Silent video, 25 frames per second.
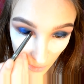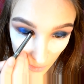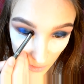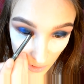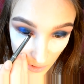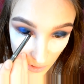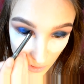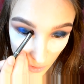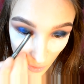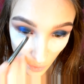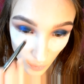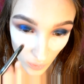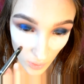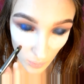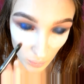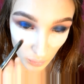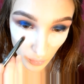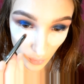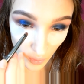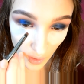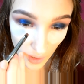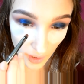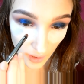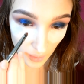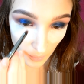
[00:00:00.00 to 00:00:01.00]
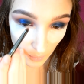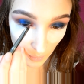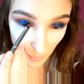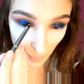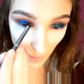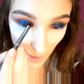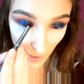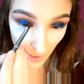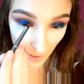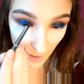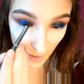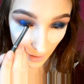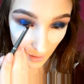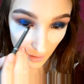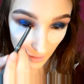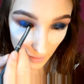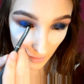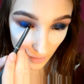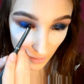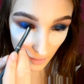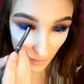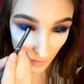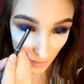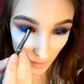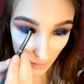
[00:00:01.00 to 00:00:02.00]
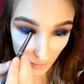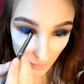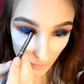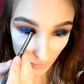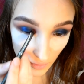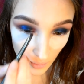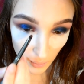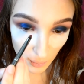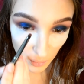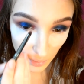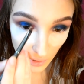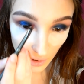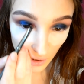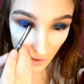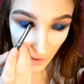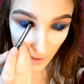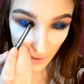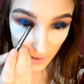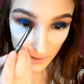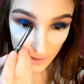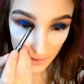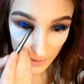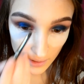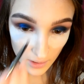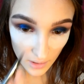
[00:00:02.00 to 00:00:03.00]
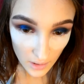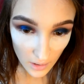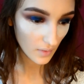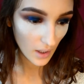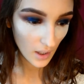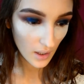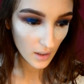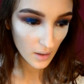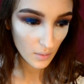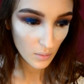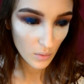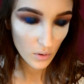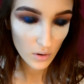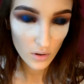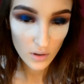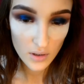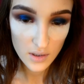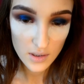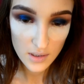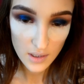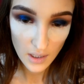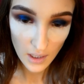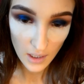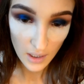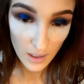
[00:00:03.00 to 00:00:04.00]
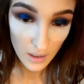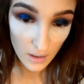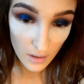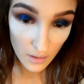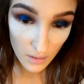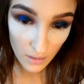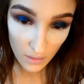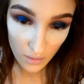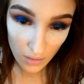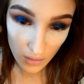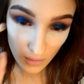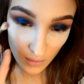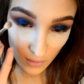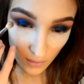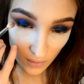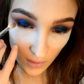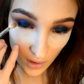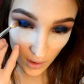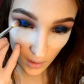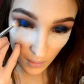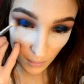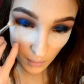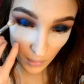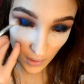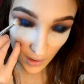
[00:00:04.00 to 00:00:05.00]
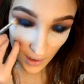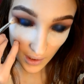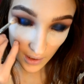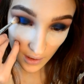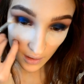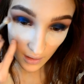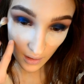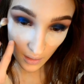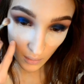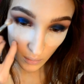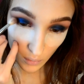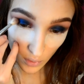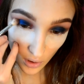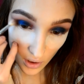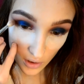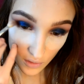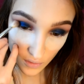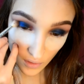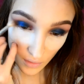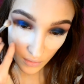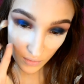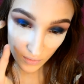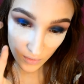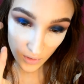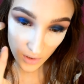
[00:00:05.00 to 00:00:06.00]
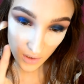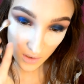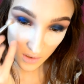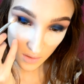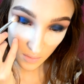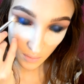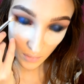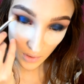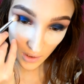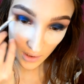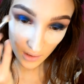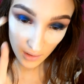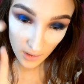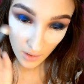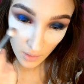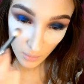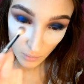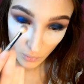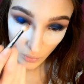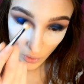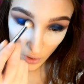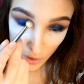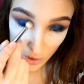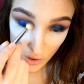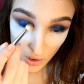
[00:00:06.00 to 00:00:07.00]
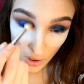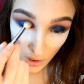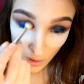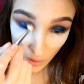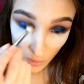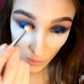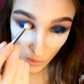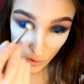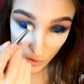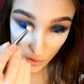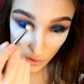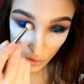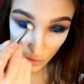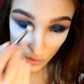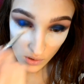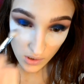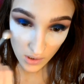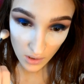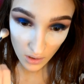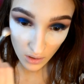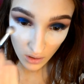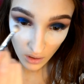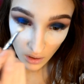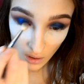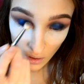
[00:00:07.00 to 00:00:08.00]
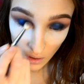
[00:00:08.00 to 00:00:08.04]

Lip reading: so we bring back the burgundy. And I'm gonna take that blending brush, the first blending brush I was using,